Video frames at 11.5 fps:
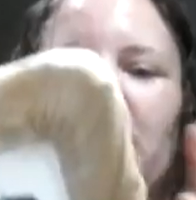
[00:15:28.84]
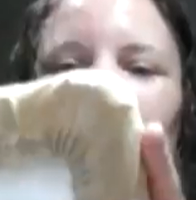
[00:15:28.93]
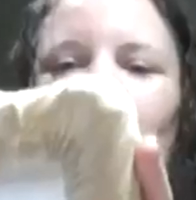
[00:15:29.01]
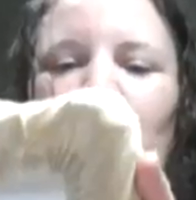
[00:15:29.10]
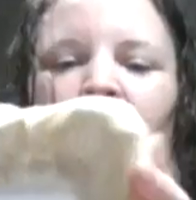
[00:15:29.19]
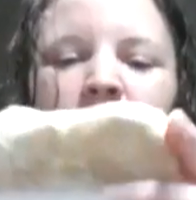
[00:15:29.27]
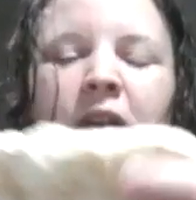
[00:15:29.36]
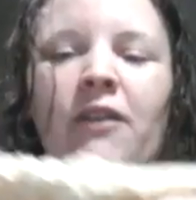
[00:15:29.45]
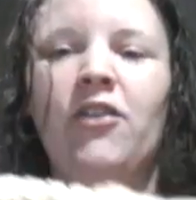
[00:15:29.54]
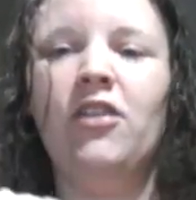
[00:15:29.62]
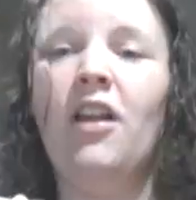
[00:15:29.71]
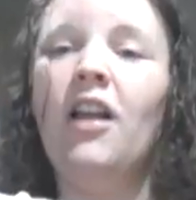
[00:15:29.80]
my Q-Snap
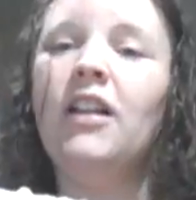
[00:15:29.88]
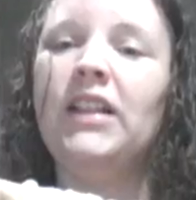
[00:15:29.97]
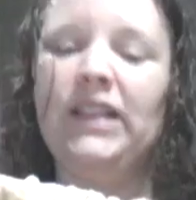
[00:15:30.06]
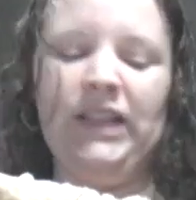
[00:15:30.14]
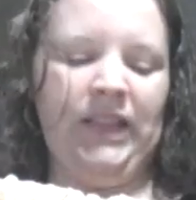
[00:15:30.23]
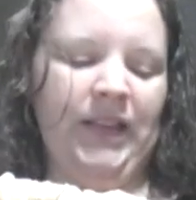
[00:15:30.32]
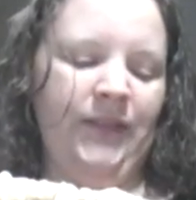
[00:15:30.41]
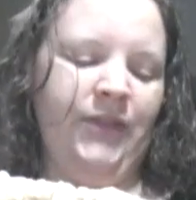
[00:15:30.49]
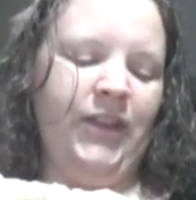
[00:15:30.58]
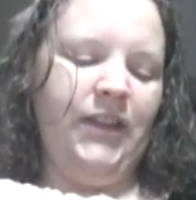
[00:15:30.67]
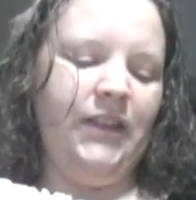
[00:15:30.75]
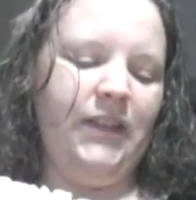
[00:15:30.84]
cover. Love
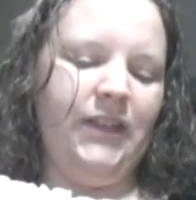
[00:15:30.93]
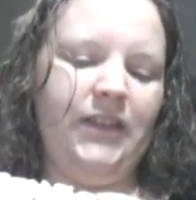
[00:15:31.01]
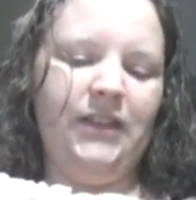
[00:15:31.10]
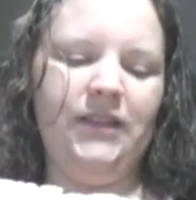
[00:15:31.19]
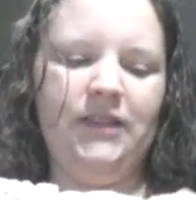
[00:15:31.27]
it.